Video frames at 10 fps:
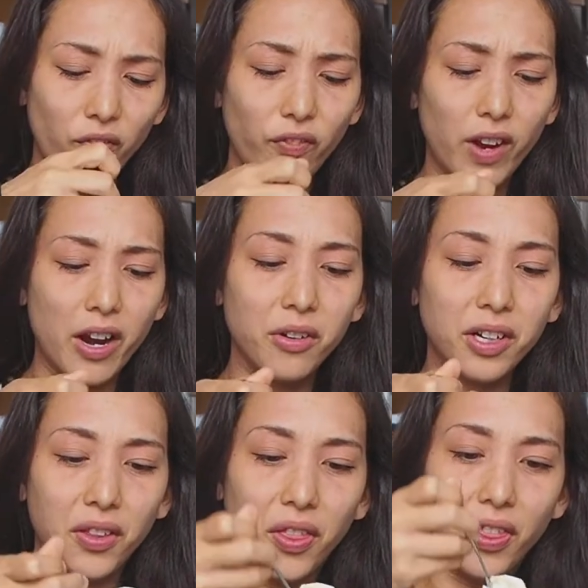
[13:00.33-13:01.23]

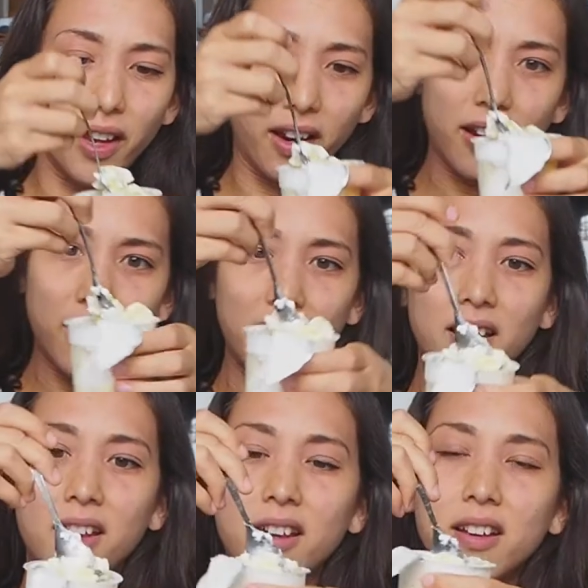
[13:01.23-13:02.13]
very thick.
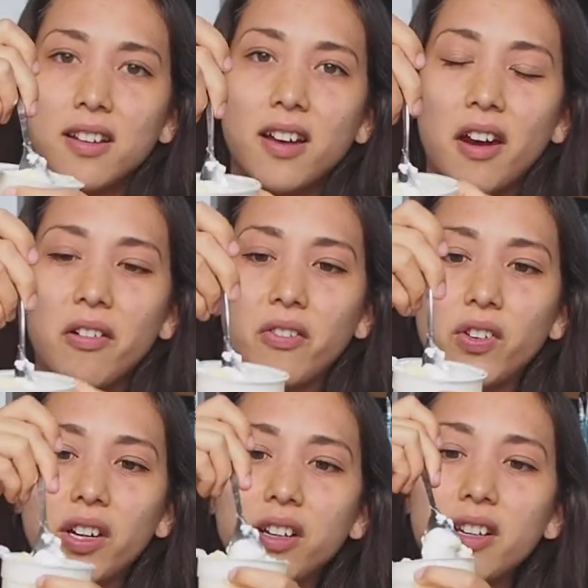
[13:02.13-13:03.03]
I don't know if
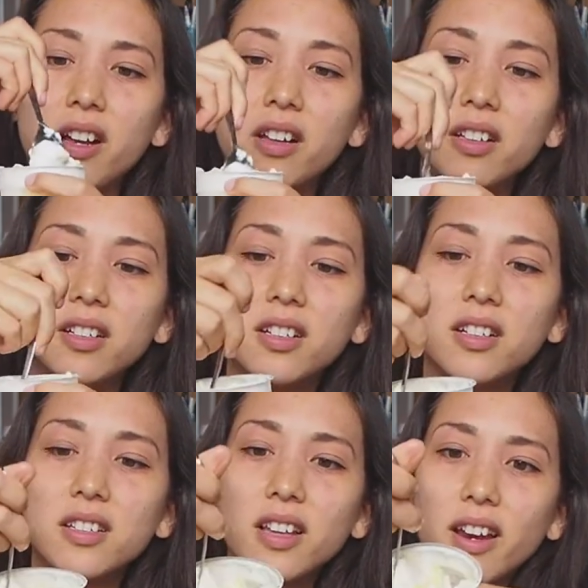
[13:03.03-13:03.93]
you can tell.
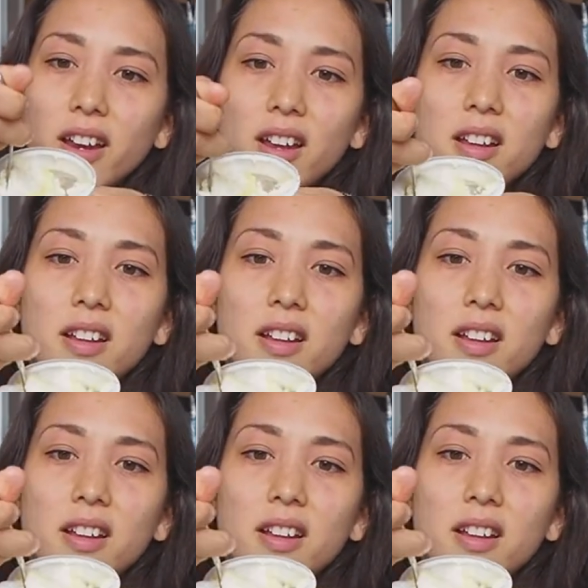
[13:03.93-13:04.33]
It's like